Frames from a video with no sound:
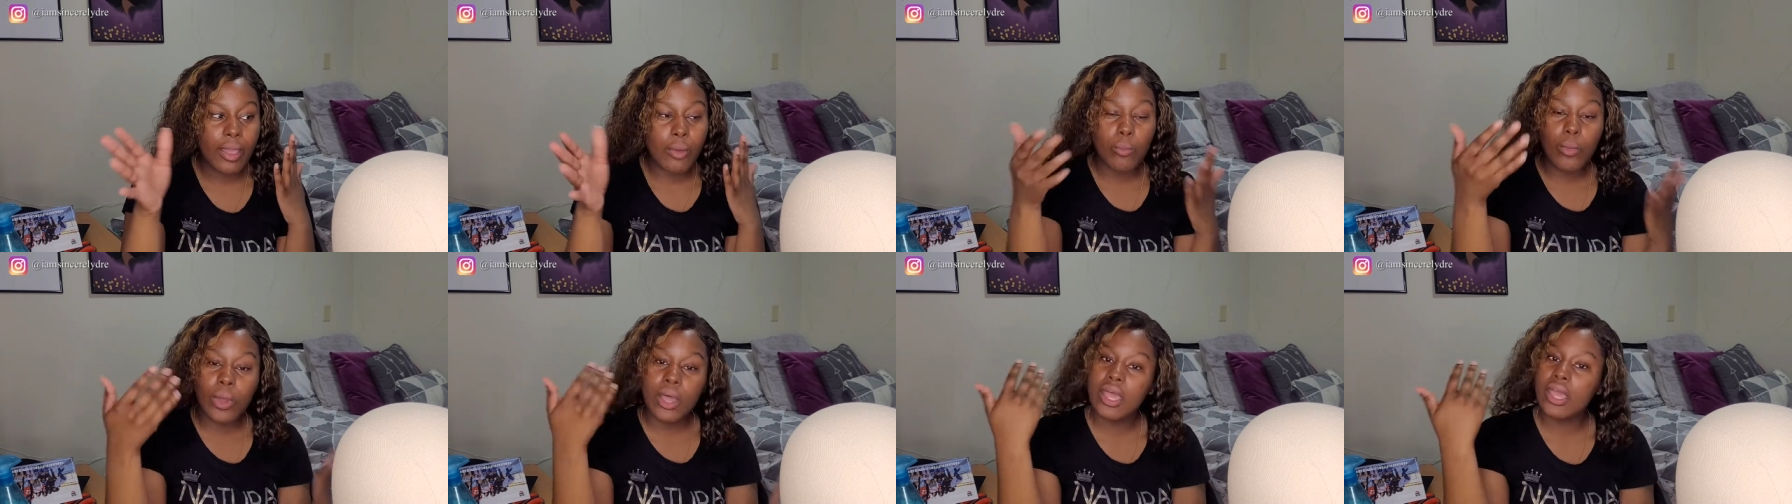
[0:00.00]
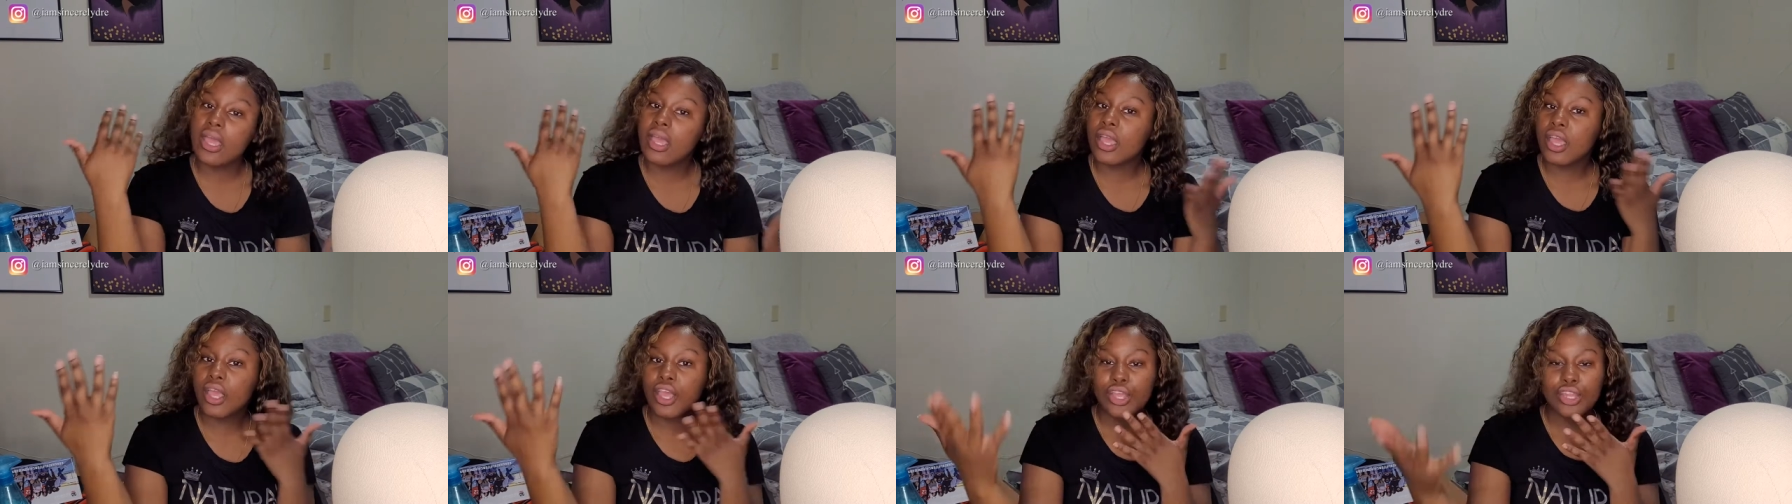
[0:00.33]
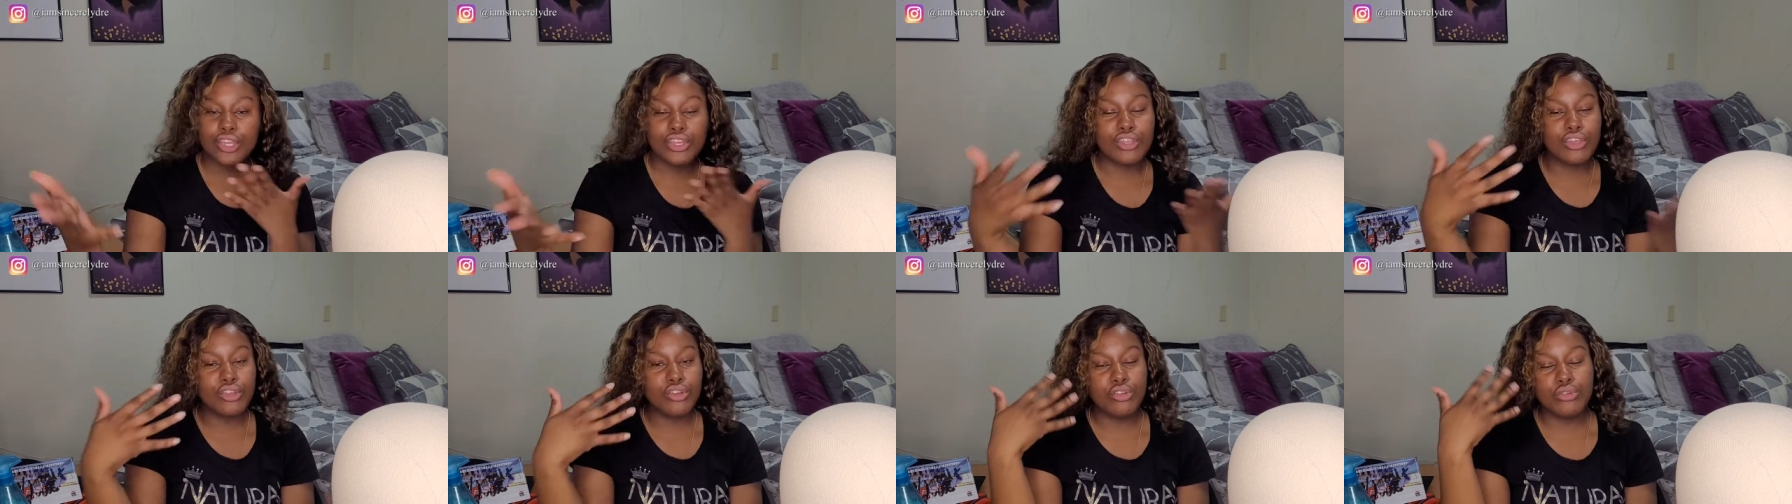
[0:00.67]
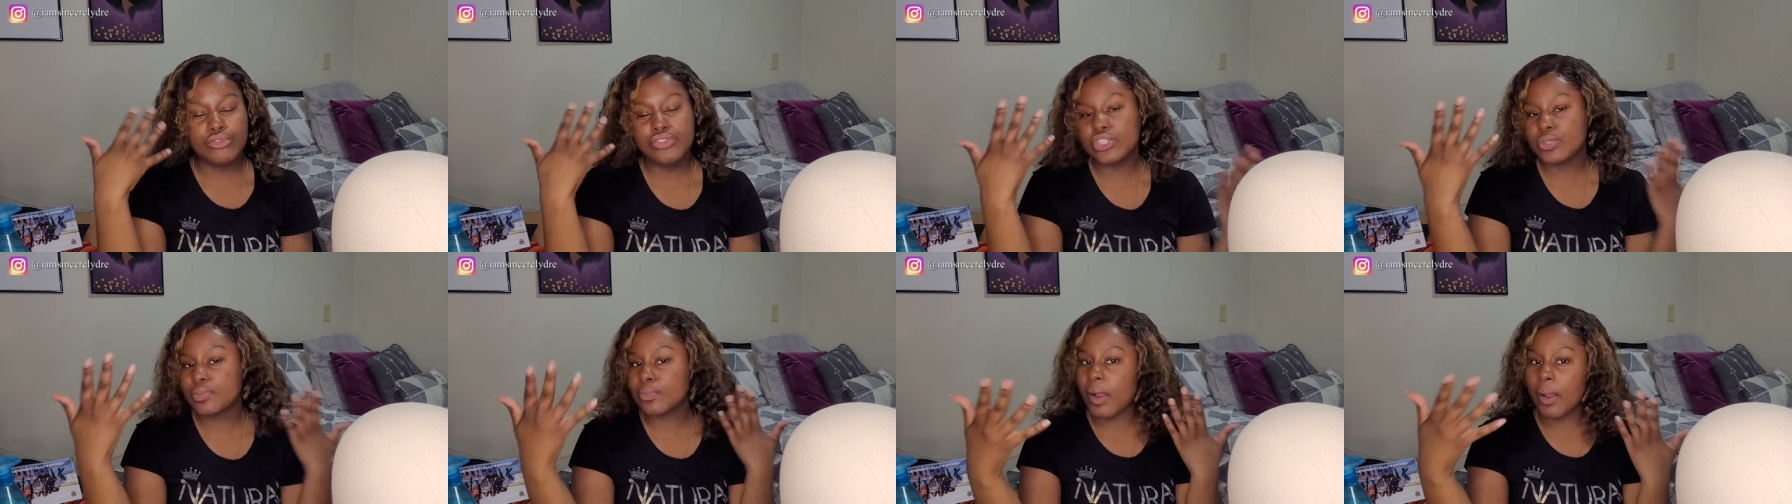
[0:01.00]
what do you do?
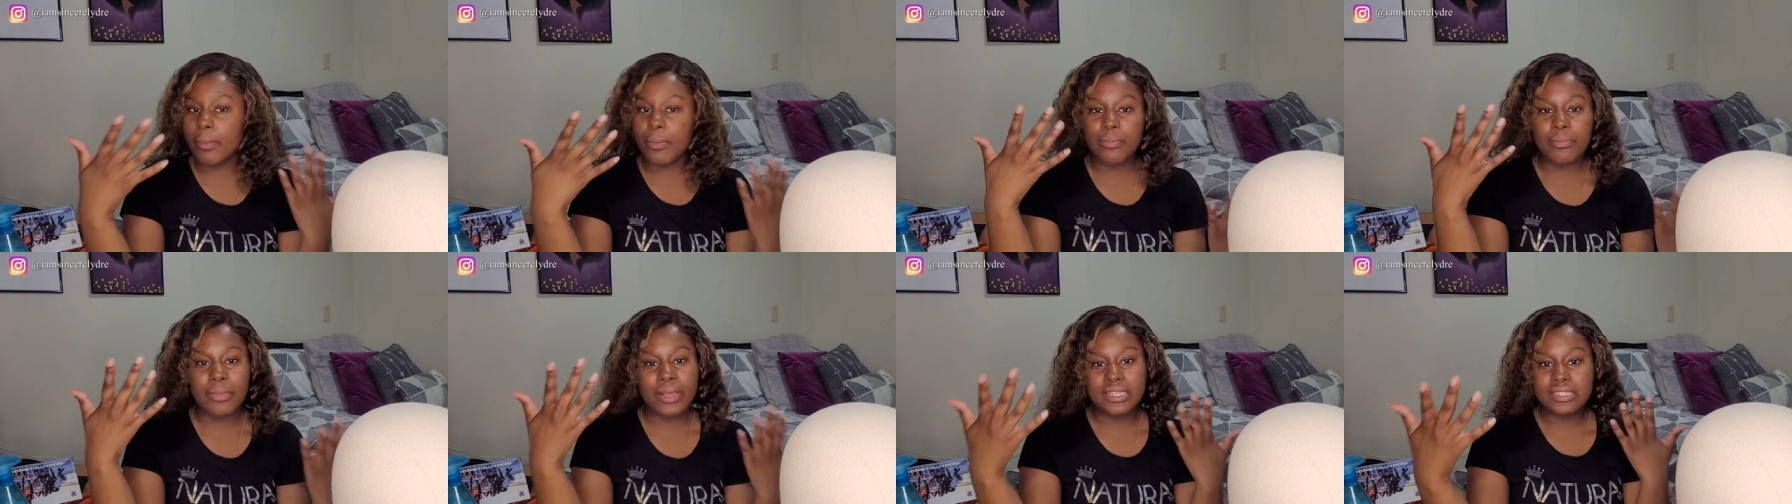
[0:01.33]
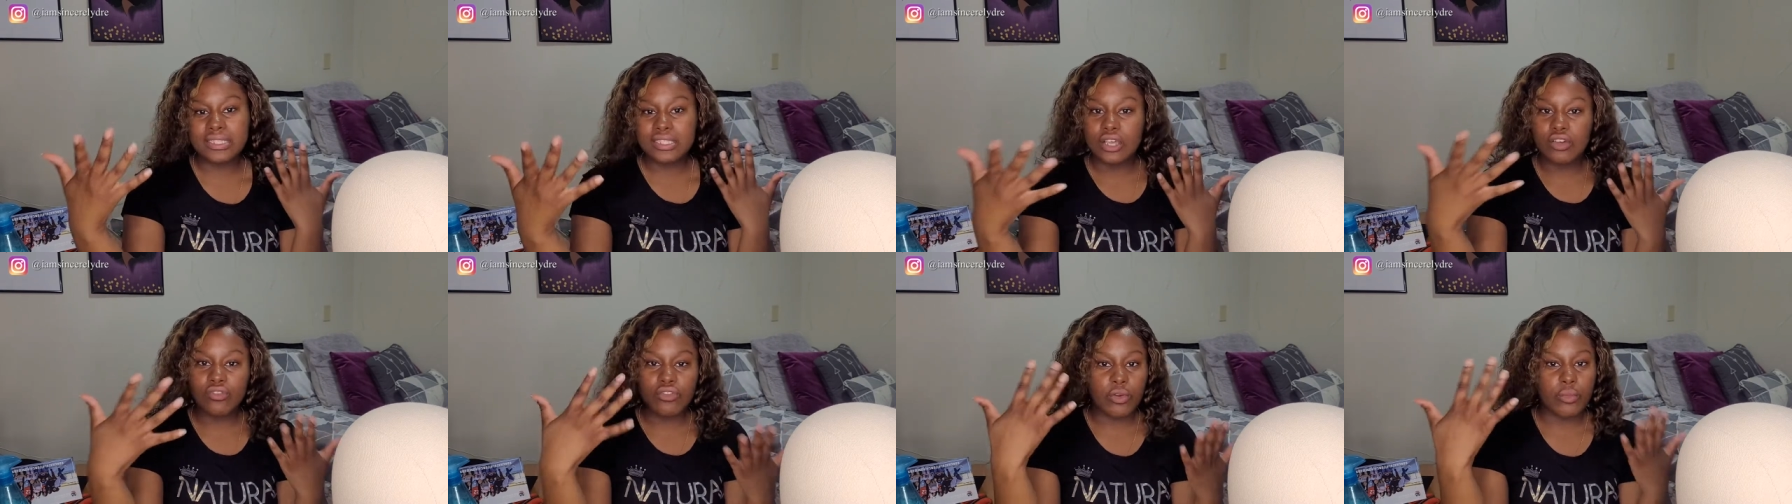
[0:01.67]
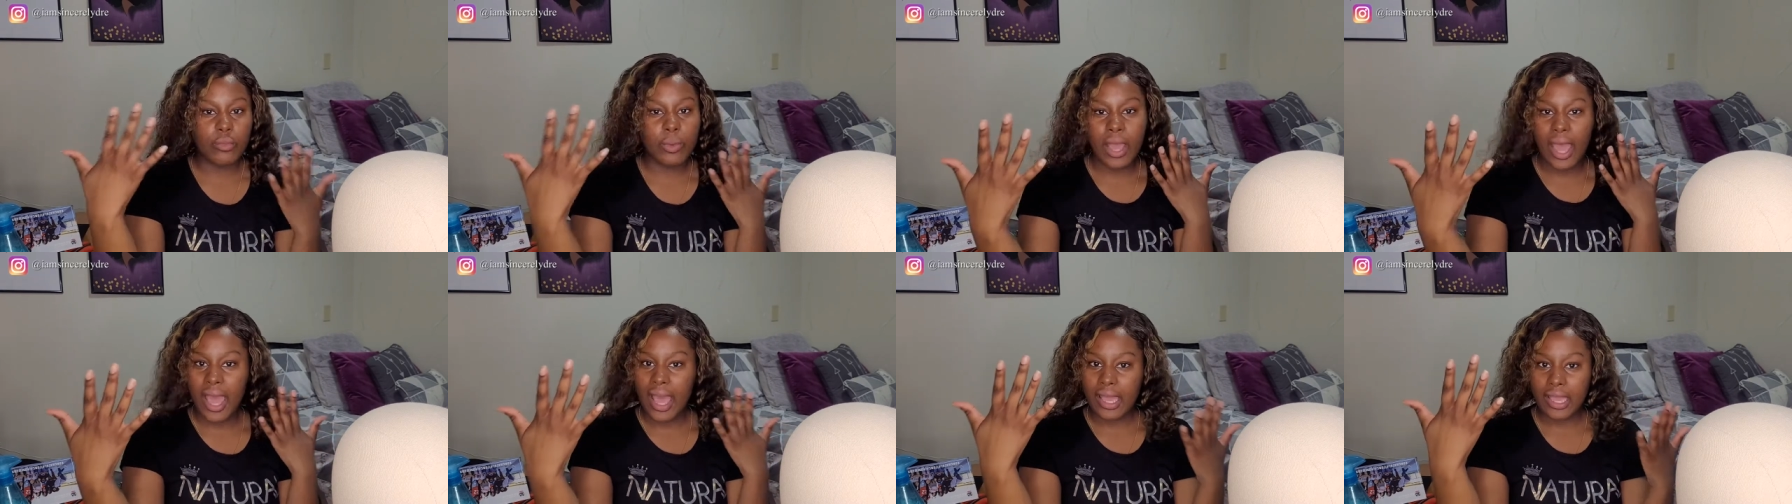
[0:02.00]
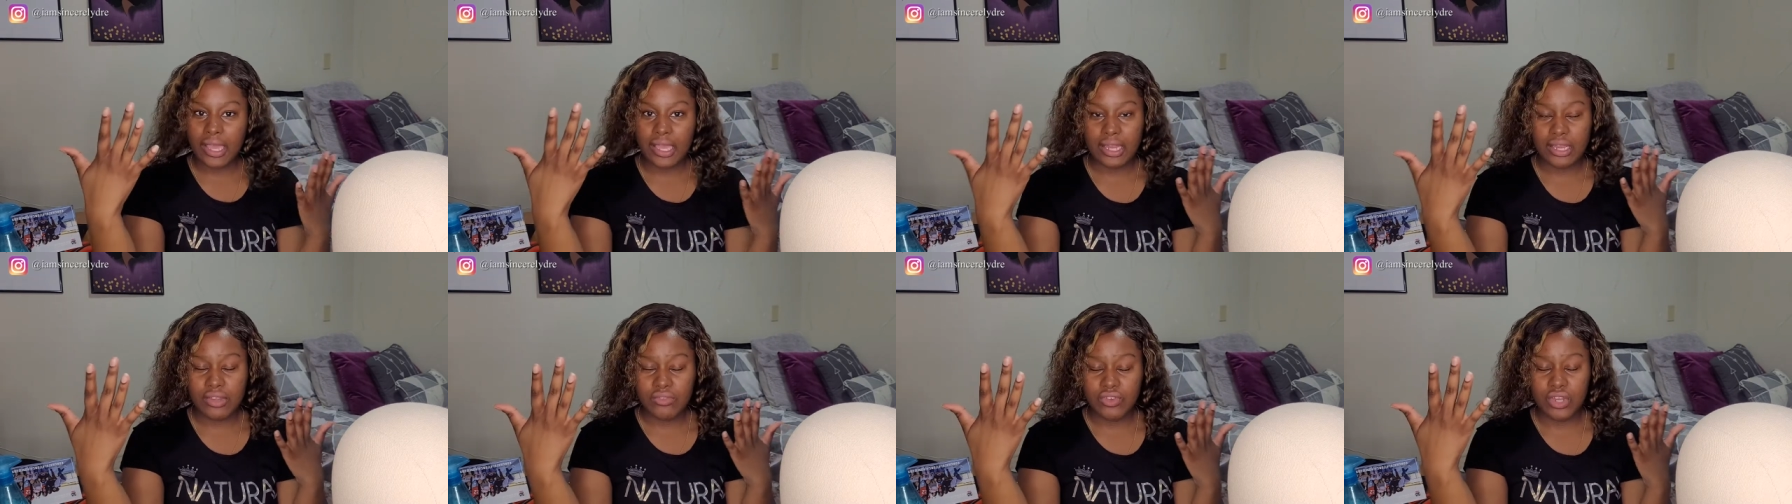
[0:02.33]
Just prepping myself for what I
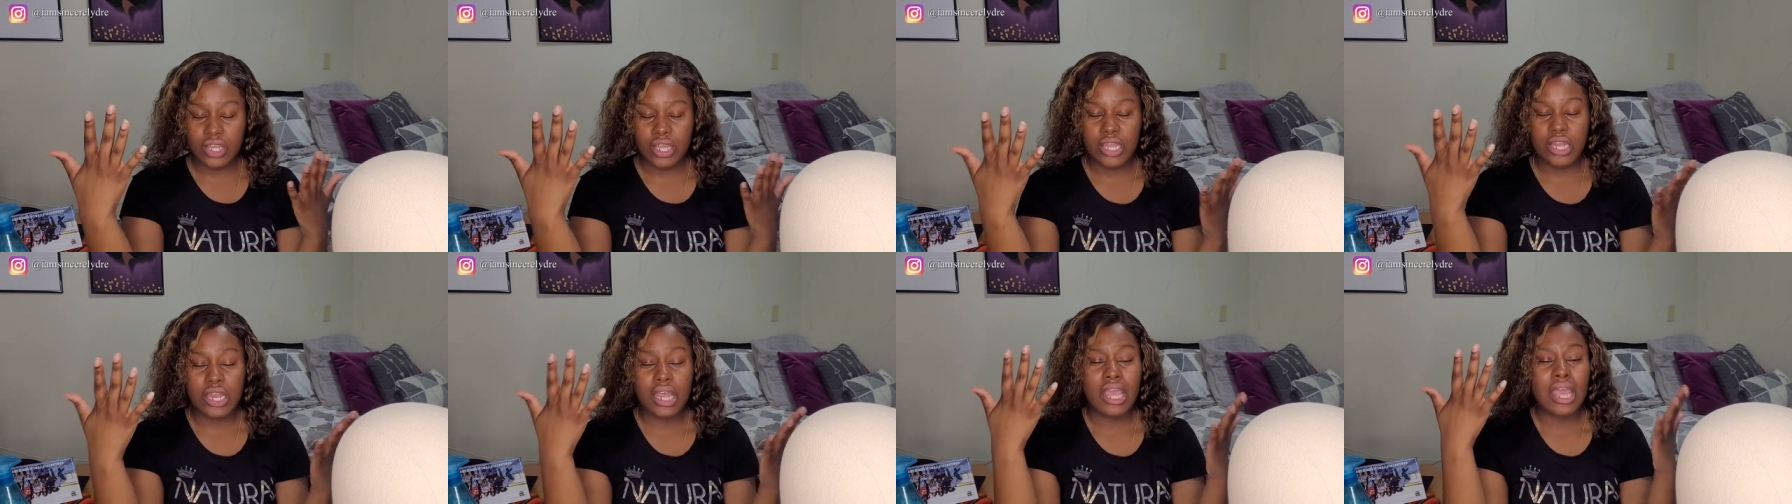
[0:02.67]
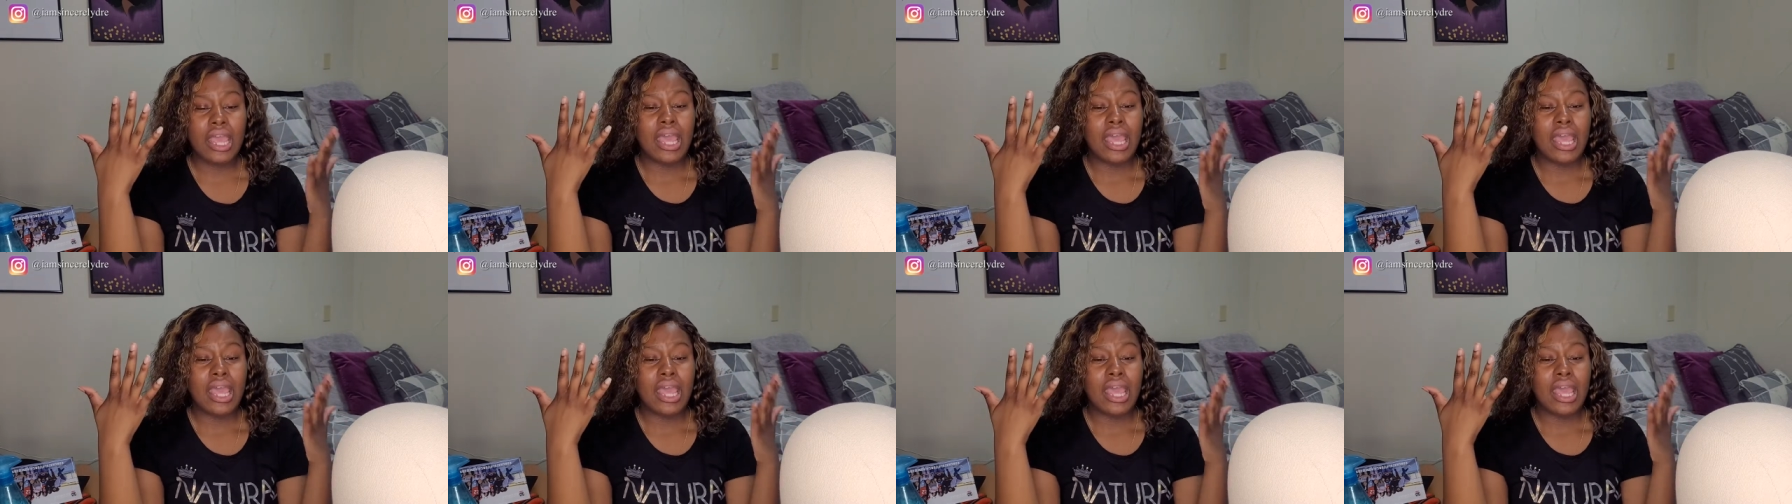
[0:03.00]
could have done.